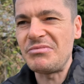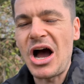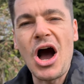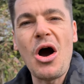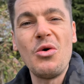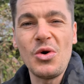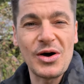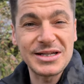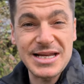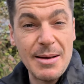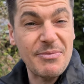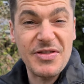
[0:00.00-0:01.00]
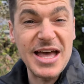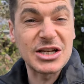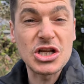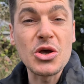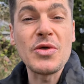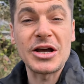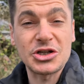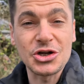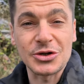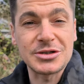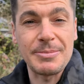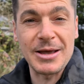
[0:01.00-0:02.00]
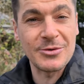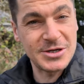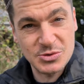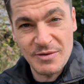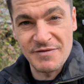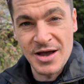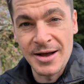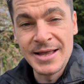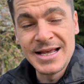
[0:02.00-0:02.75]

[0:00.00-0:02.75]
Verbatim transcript: a whole lot of depth there to that shot, to be honest with you.